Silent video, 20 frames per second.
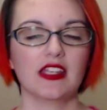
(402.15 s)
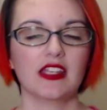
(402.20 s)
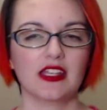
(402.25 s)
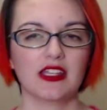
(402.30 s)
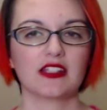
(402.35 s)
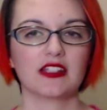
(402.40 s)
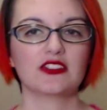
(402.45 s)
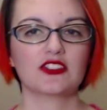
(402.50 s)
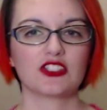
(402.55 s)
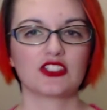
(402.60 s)

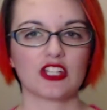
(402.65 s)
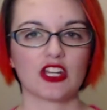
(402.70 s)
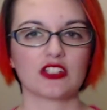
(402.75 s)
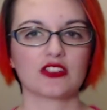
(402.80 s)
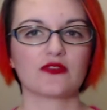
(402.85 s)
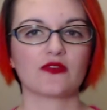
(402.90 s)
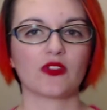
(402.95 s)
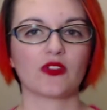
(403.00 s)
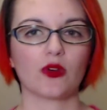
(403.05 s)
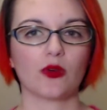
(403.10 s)
in
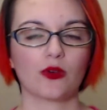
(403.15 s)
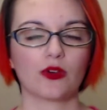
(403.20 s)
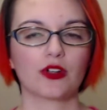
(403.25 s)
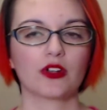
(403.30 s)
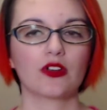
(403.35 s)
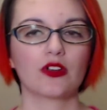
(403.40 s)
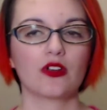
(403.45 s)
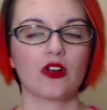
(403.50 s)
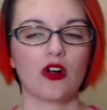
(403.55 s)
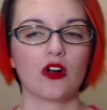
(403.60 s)
exchange for
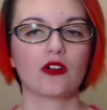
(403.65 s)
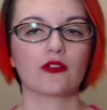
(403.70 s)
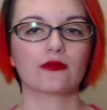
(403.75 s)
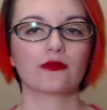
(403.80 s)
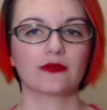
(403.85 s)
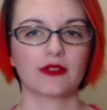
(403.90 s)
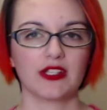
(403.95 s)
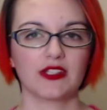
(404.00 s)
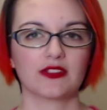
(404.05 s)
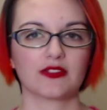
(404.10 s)
Order
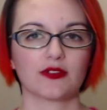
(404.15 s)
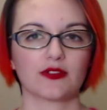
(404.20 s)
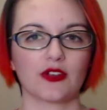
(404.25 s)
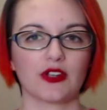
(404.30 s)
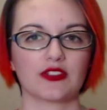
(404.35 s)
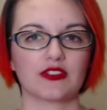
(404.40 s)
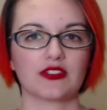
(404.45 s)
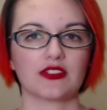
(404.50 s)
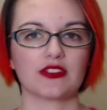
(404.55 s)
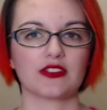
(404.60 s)
Hall
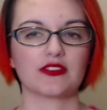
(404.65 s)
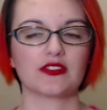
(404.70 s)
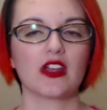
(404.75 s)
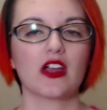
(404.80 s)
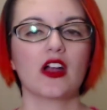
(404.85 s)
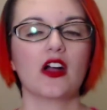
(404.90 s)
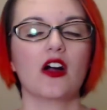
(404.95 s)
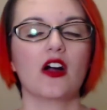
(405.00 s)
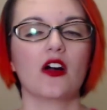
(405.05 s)
resources